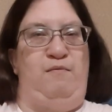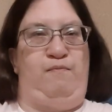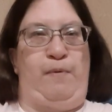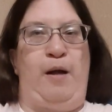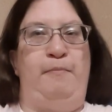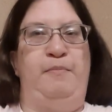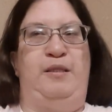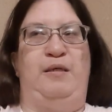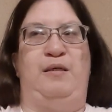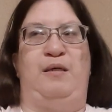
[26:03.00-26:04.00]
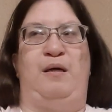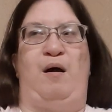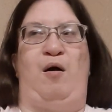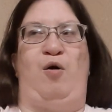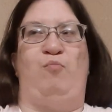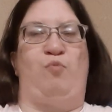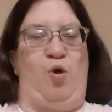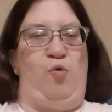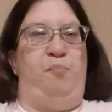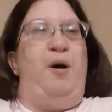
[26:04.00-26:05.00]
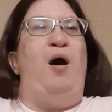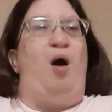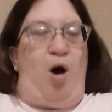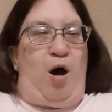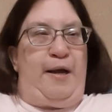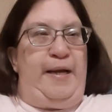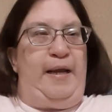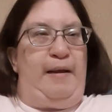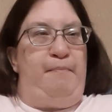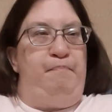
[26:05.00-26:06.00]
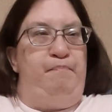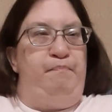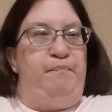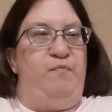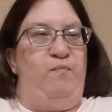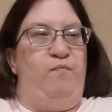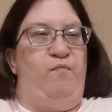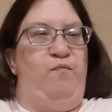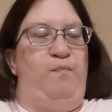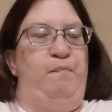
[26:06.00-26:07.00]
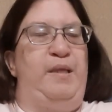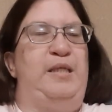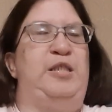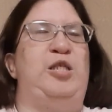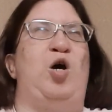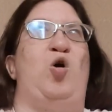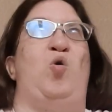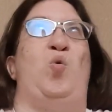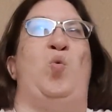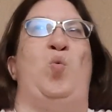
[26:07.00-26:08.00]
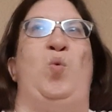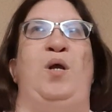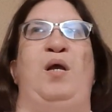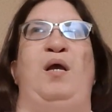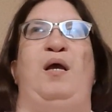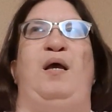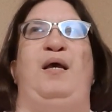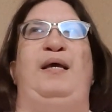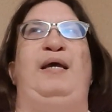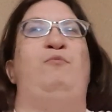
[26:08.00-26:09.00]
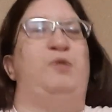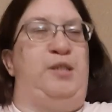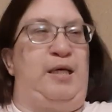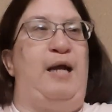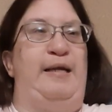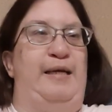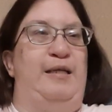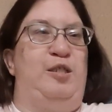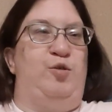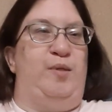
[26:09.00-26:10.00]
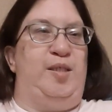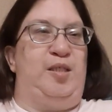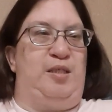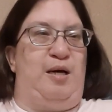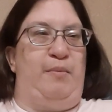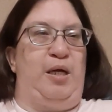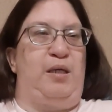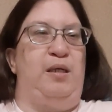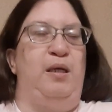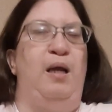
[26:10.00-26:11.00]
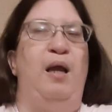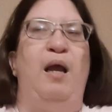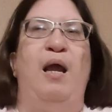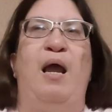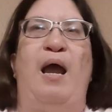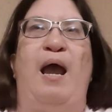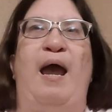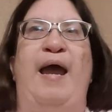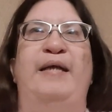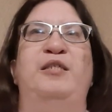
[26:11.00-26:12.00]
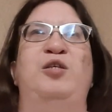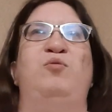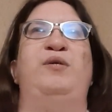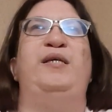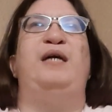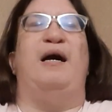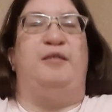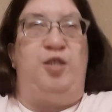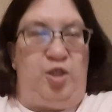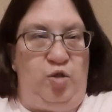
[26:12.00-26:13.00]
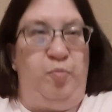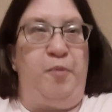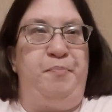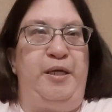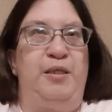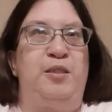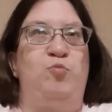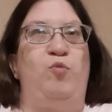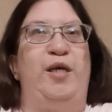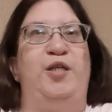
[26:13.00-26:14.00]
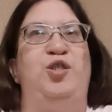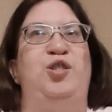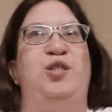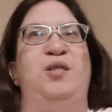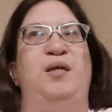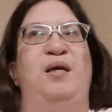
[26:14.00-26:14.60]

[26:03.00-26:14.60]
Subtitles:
rope on him. So it was cutting into his stomach. And so he got super pissed, which